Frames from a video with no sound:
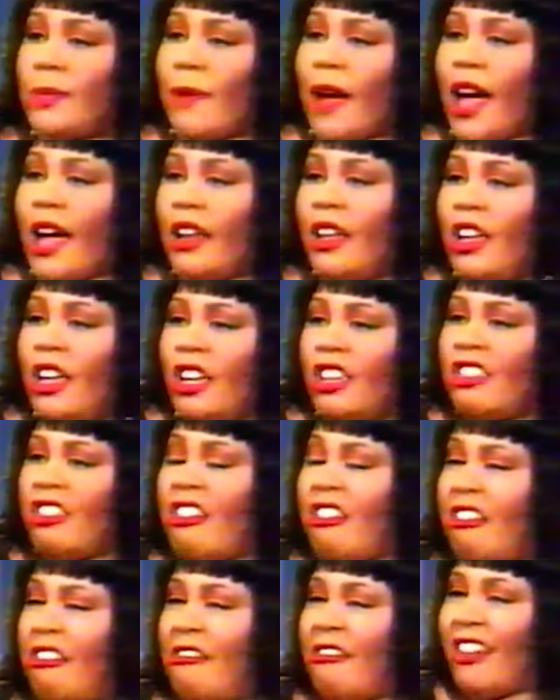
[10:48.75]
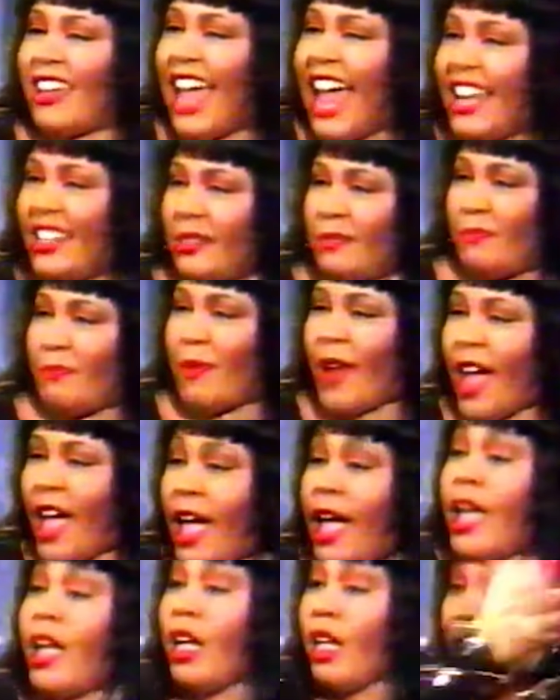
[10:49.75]
spot. You got to
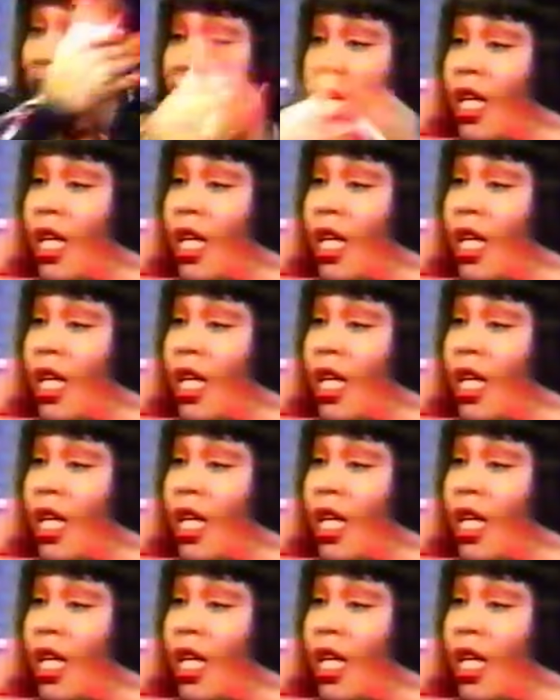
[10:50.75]
play